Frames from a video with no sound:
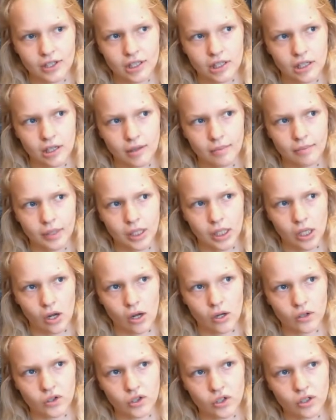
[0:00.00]
was a
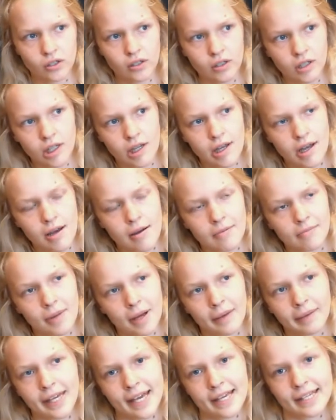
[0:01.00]
plot but
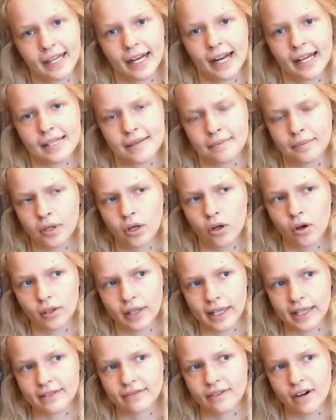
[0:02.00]
I'm guessing that's a plot
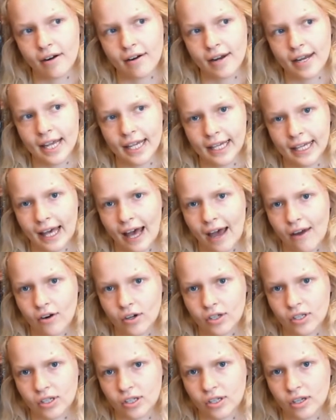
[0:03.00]
that's very
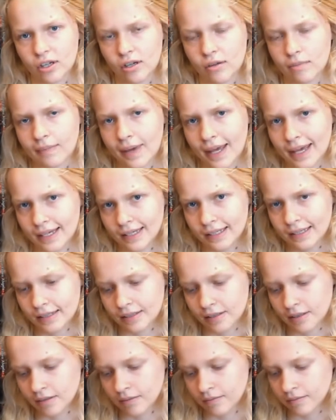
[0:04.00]
character
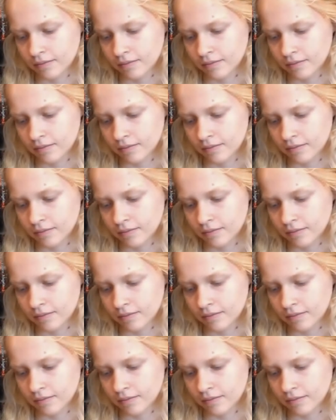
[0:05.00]
based